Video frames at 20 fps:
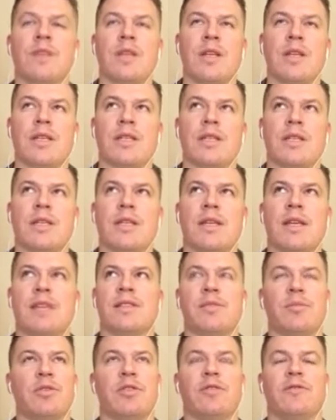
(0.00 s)
Yeah, it's
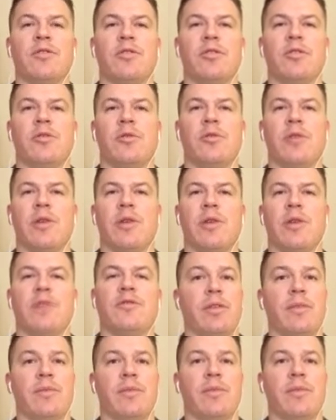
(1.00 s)
a beautiful question.
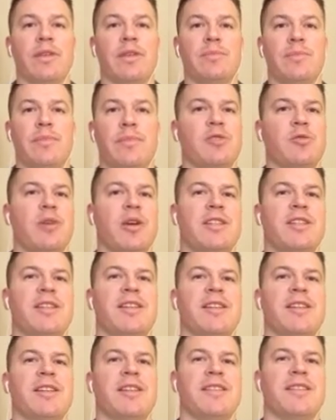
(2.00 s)
Probably one of the best
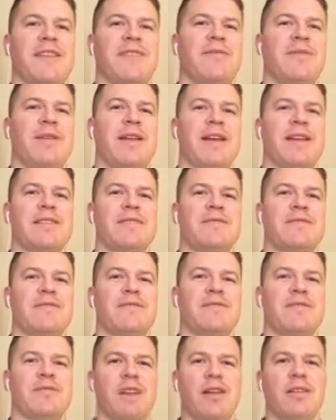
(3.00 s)
questions I've been asked
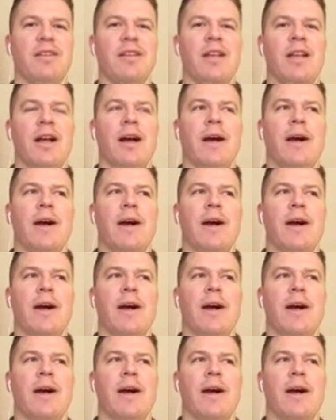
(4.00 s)
for in a while.